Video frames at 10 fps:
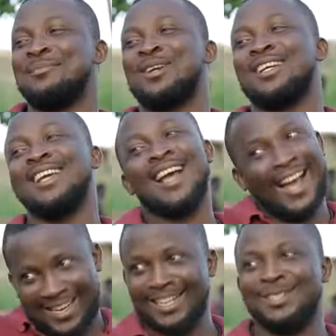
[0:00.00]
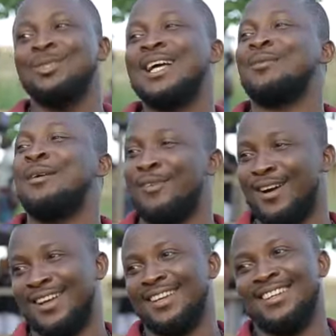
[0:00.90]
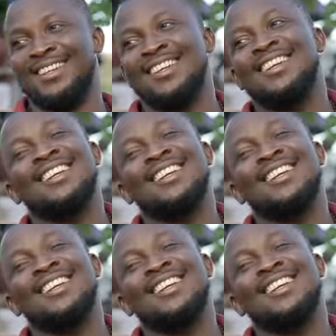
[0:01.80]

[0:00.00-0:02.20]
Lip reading: she had the money, I can do that one for her.